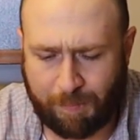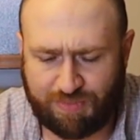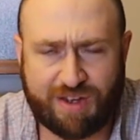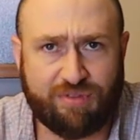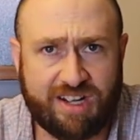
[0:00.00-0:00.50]

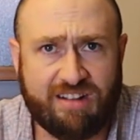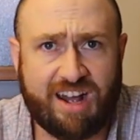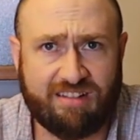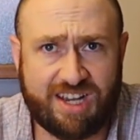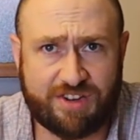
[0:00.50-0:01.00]
Definitely a
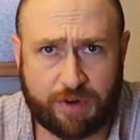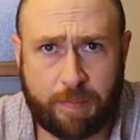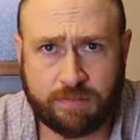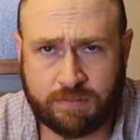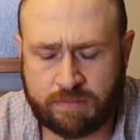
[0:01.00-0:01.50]
lot leaner
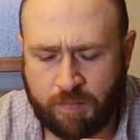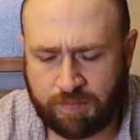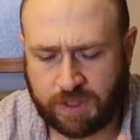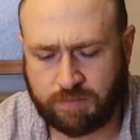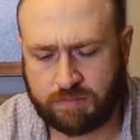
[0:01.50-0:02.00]

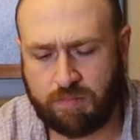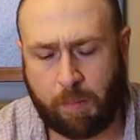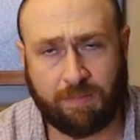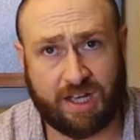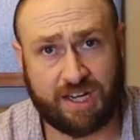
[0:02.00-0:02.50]

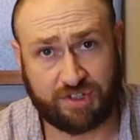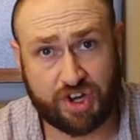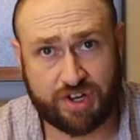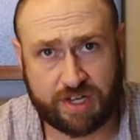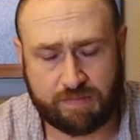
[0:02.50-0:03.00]
and
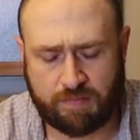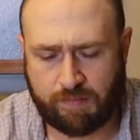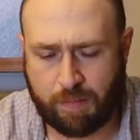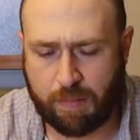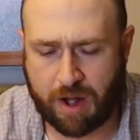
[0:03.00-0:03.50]
good,
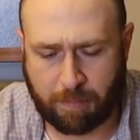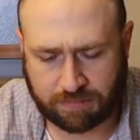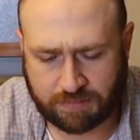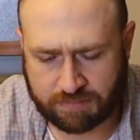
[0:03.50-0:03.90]
but